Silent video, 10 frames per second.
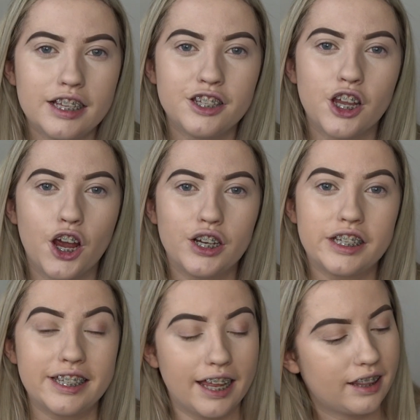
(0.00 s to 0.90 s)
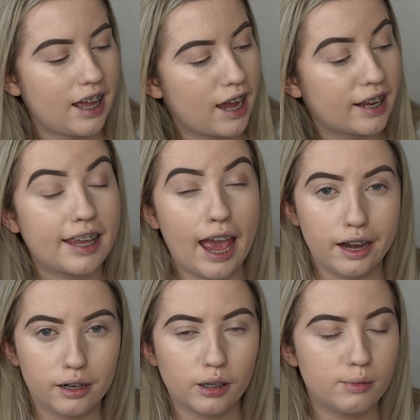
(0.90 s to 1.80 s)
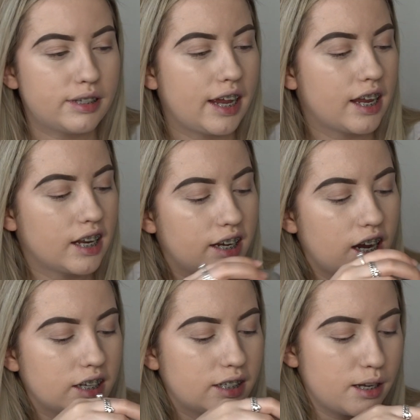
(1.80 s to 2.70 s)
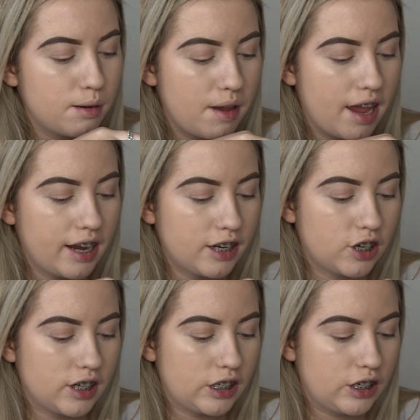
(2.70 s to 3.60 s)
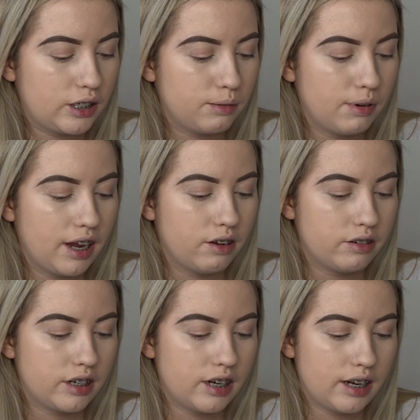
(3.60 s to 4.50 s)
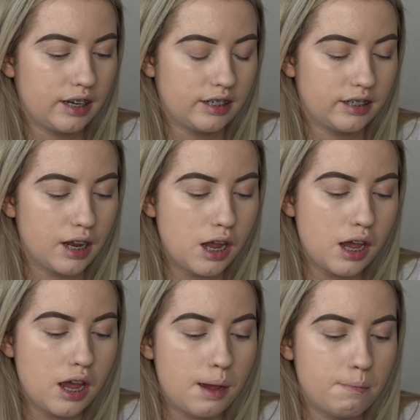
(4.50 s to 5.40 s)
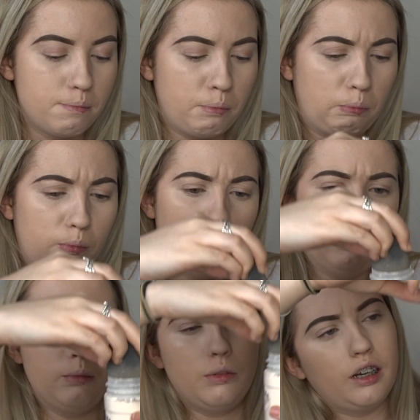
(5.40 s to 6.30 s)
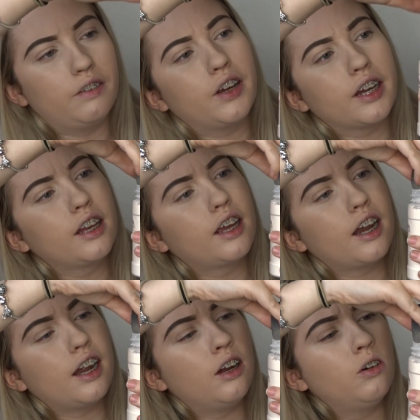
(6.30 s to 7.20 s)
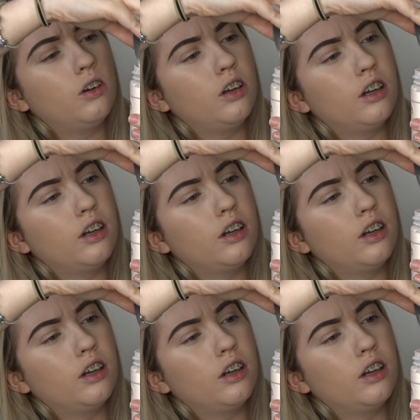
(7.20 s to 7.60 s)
So to set that, again, I'm going to be taking the alicerosmae translucent powder, and if I can get it out,